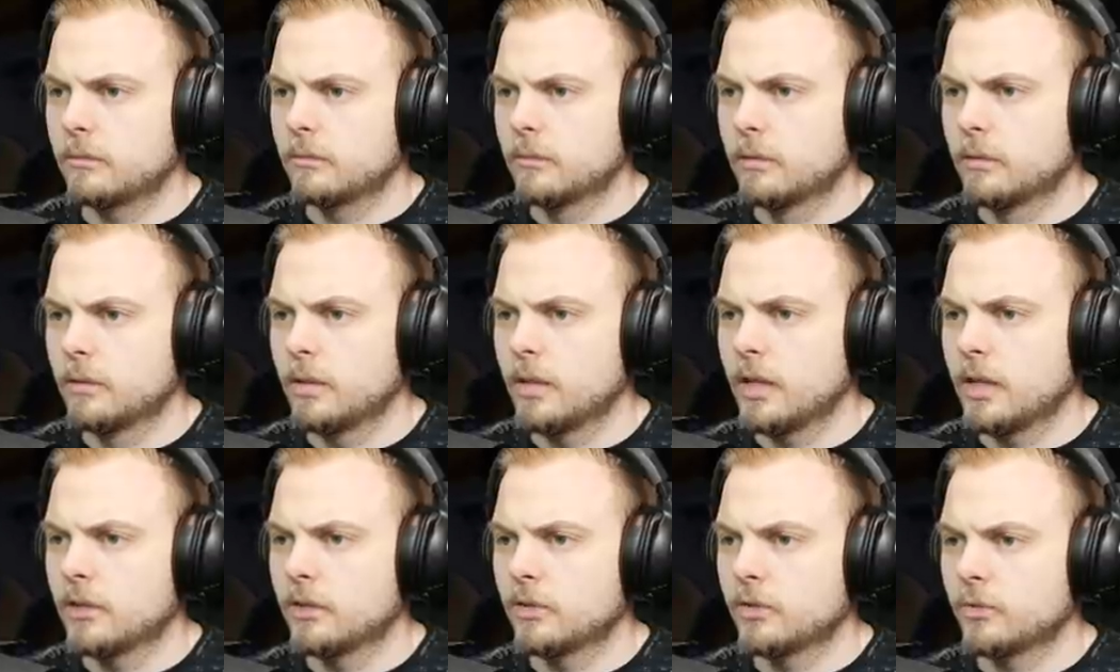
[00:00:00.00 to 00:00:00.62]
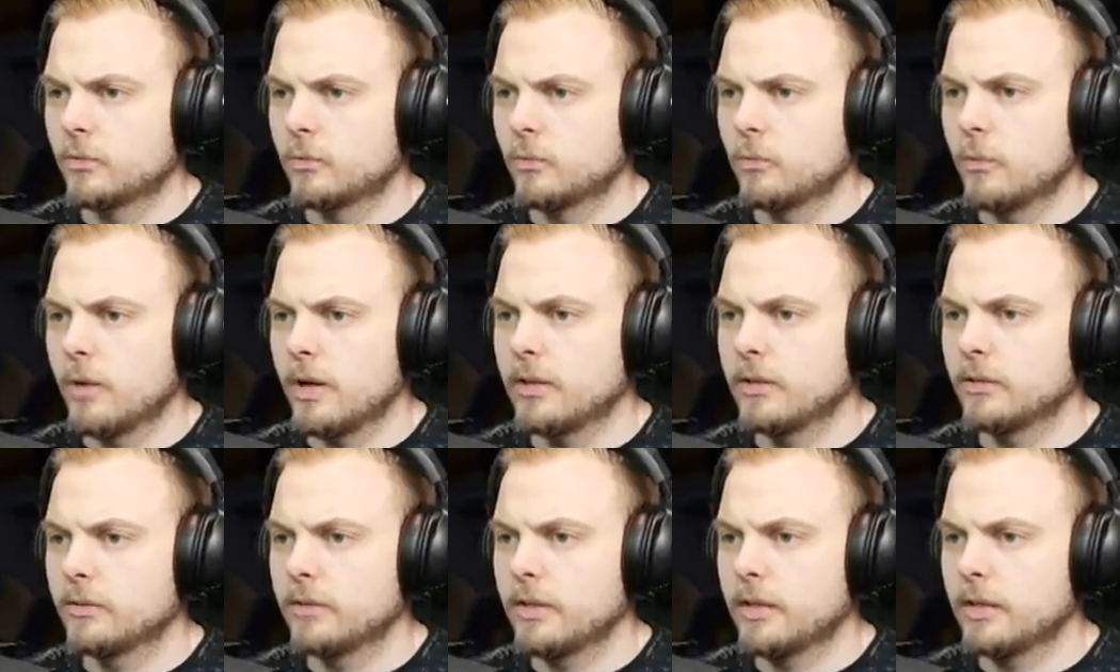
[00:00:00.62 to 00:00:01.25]
And then just
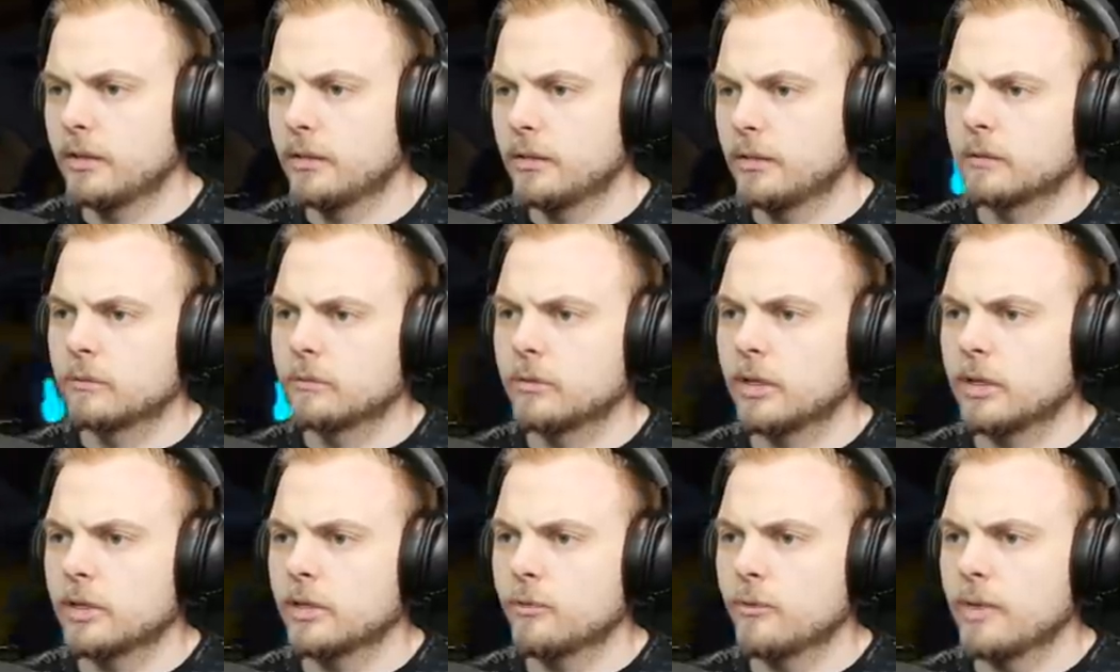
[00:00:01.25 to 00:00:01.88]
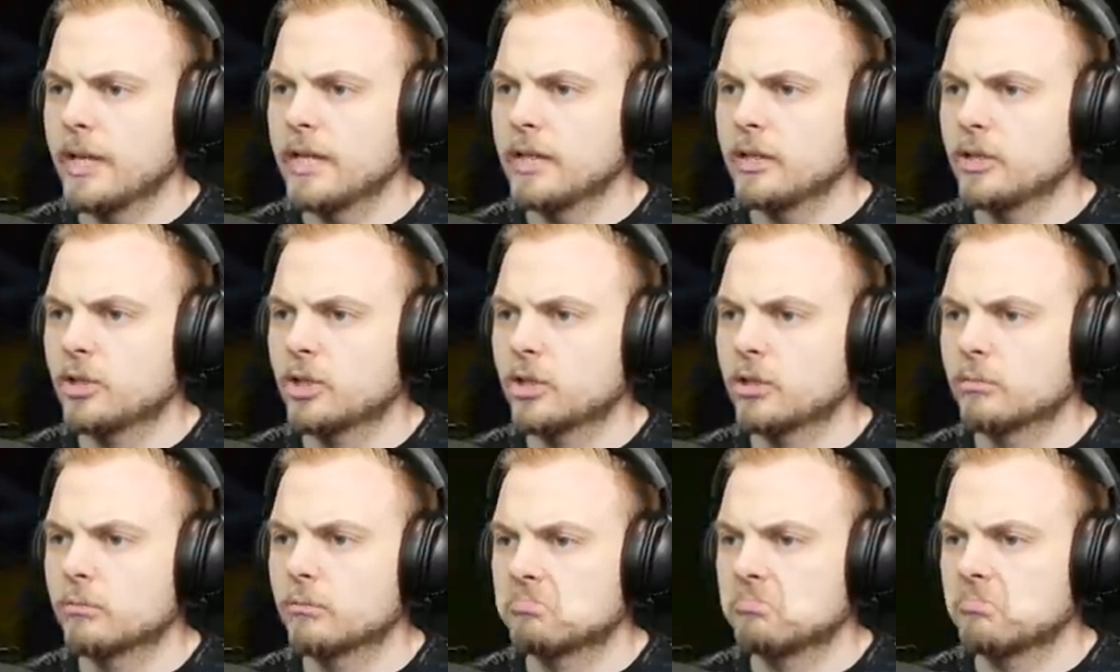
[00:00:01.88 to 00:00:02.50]
weld it. Is that gonna
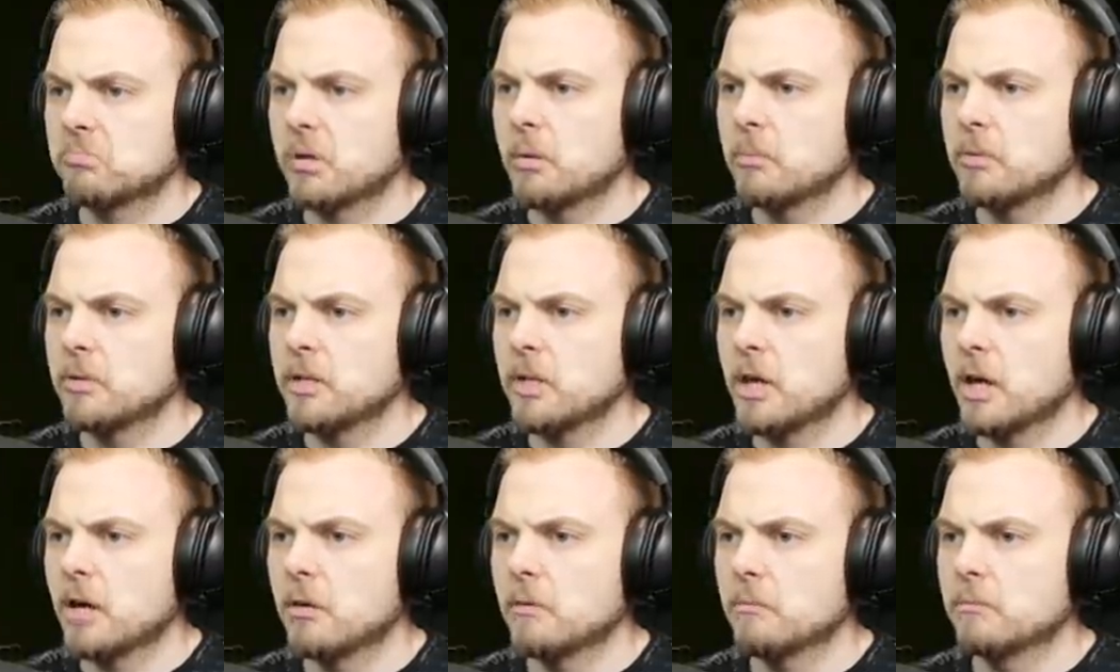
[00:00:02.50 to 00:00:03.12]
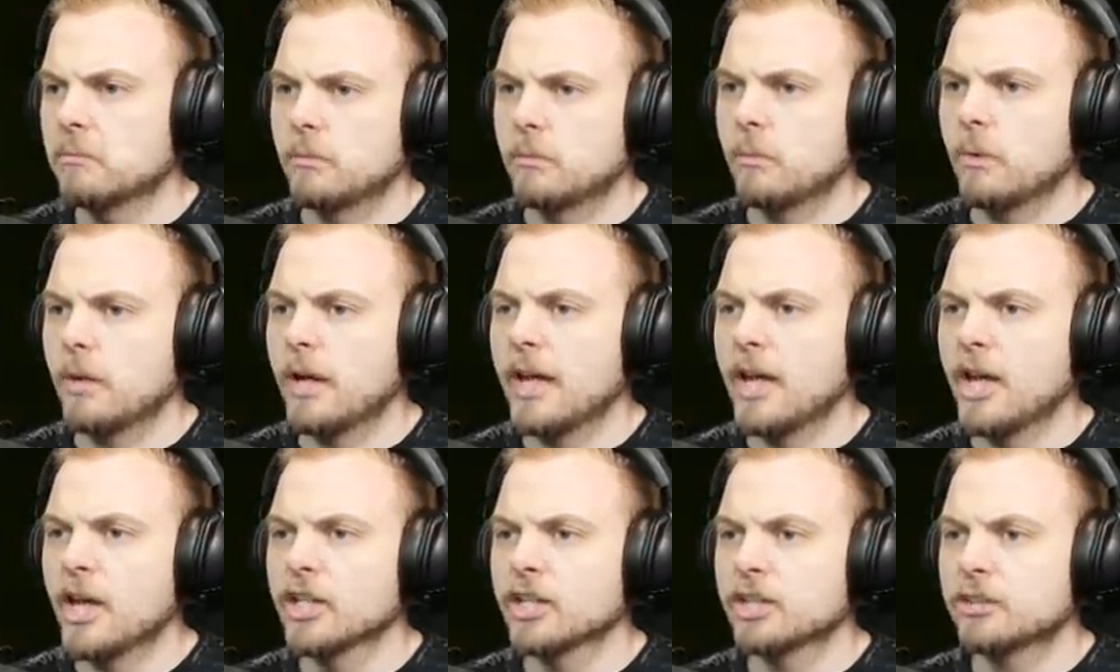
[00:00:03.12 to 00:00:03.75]
reach? Probably not.
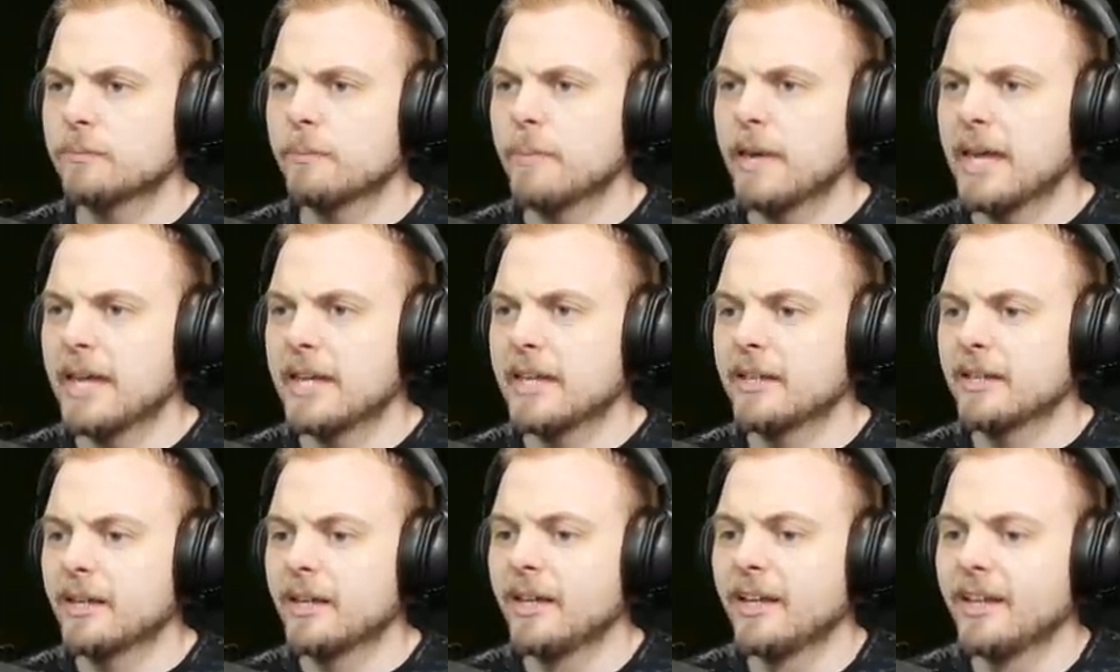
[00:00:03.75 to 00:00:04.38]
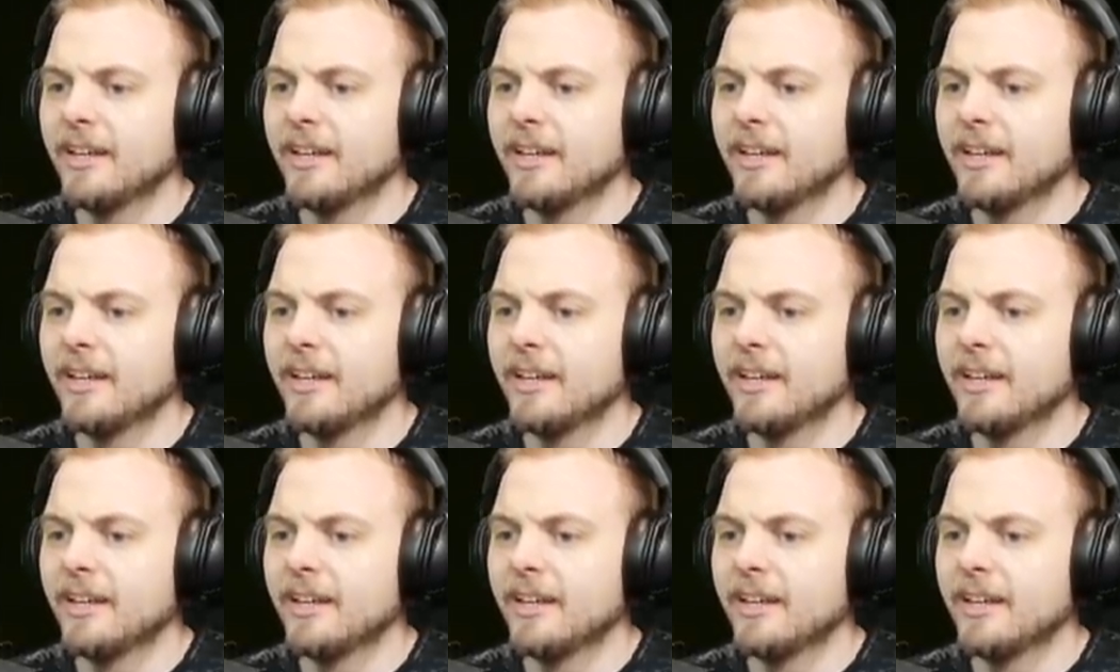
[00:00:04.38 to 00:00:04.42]
But it hits me.